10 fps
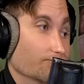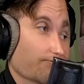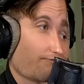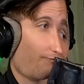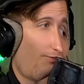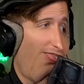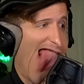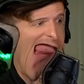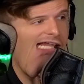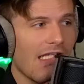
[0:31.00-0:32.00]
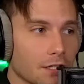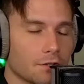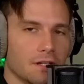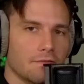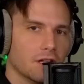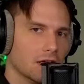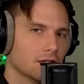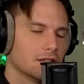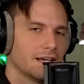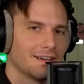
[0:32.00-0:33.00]
Good evening,
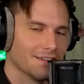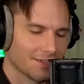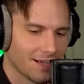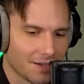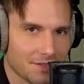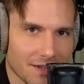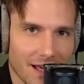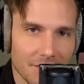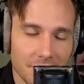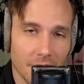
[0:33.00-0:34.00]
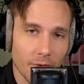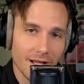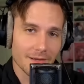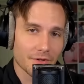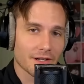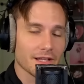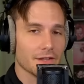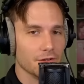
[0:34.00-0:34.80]
ladies, lasses, and lasses, and welcome to the click.